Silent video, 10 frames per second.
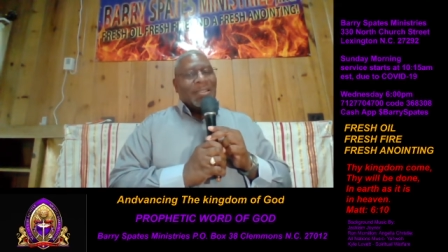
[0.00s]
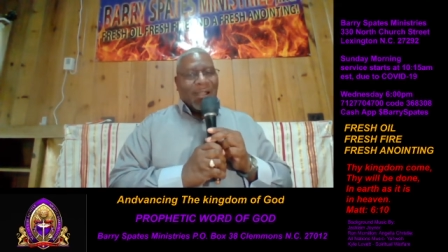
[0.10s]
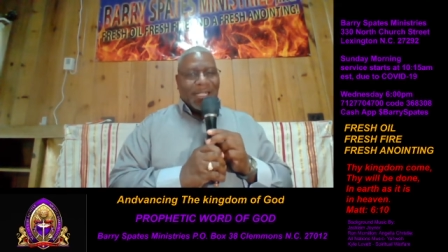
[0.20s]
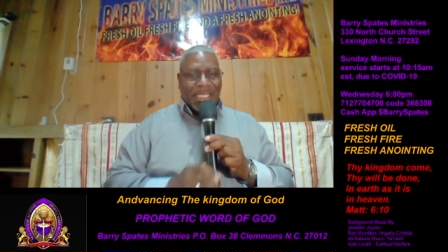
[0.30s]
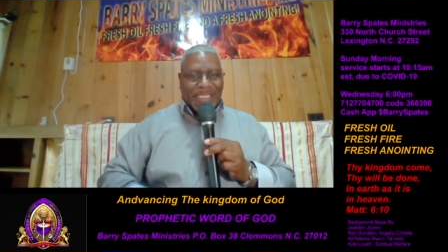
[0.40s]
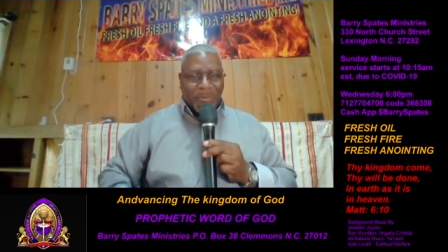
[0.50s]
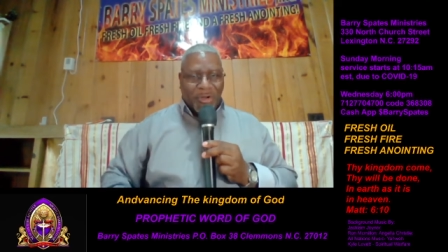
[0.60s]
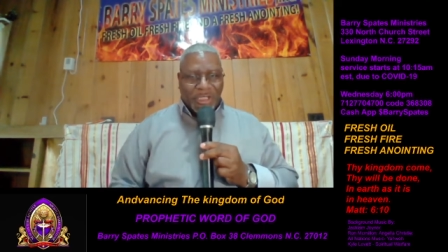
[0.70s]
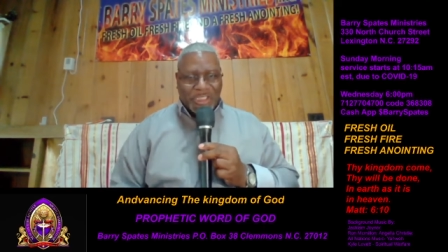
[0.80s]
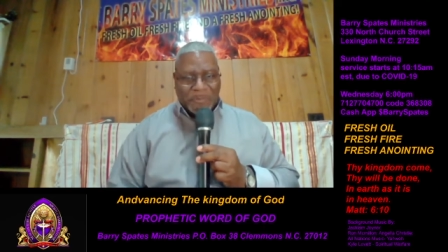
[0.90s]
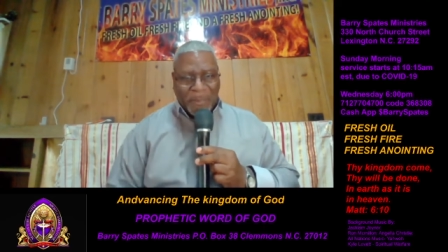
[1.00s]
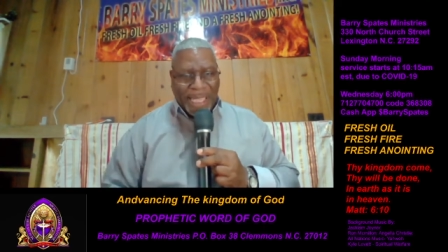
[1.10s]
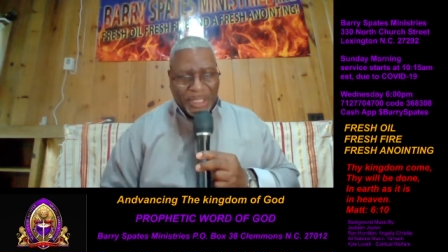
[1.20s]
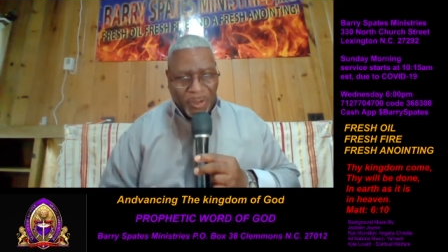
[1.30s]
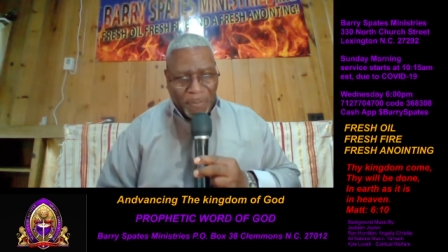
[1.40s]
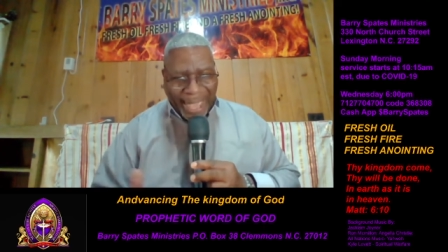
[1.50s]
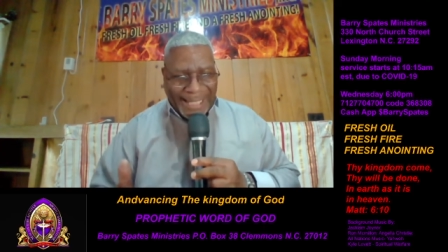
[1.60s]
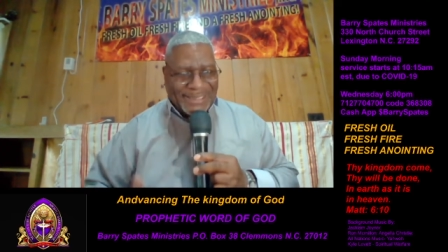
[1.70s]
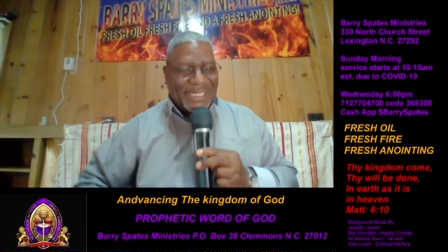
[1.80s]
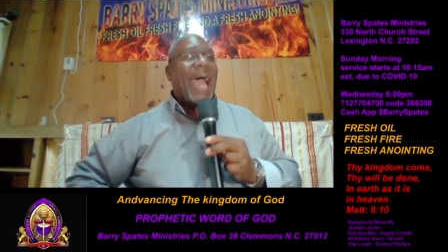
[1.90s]
God says, I'm going to stake your
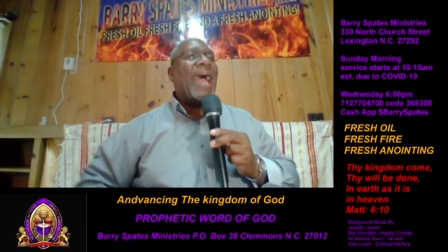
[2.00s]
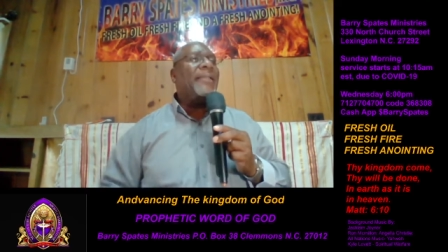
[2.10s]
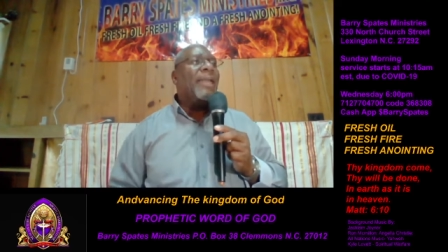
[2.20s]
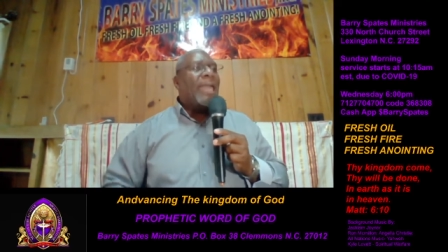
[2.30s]
backside.